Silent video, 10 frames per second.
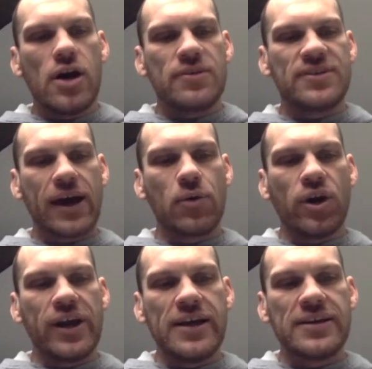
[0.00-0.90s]
The second
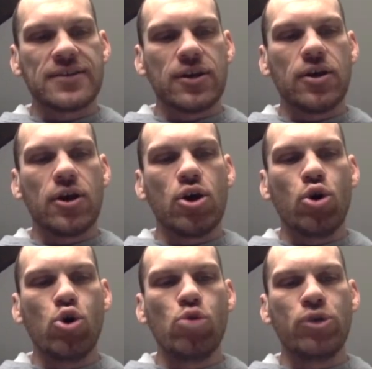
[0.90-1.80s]
one is,
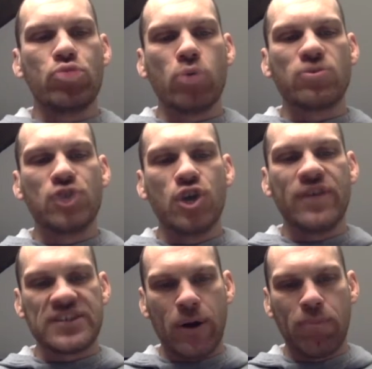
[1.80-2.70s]
who were you most
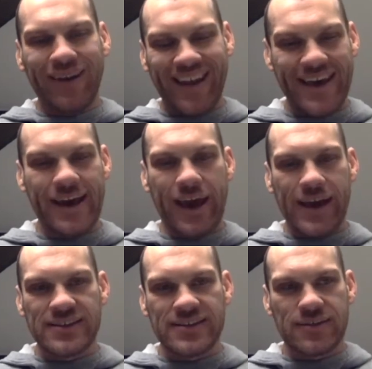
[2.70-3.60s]
nervous about playing
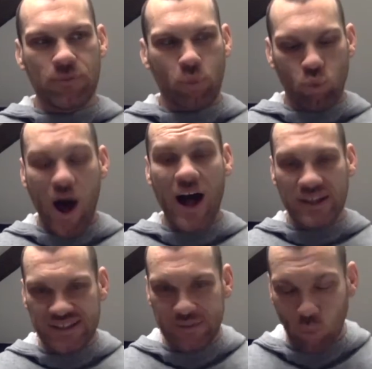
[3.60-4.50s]
against
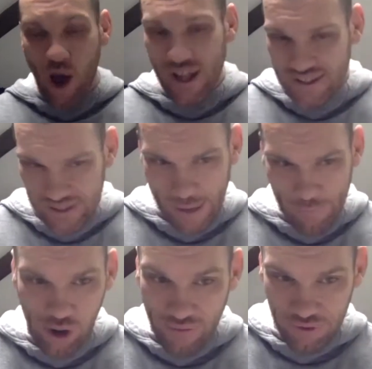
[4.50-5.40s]
whilst at
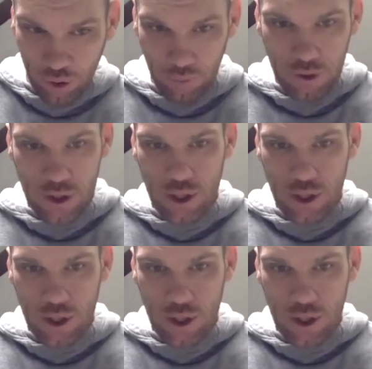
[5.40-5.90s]
Aberavon, though?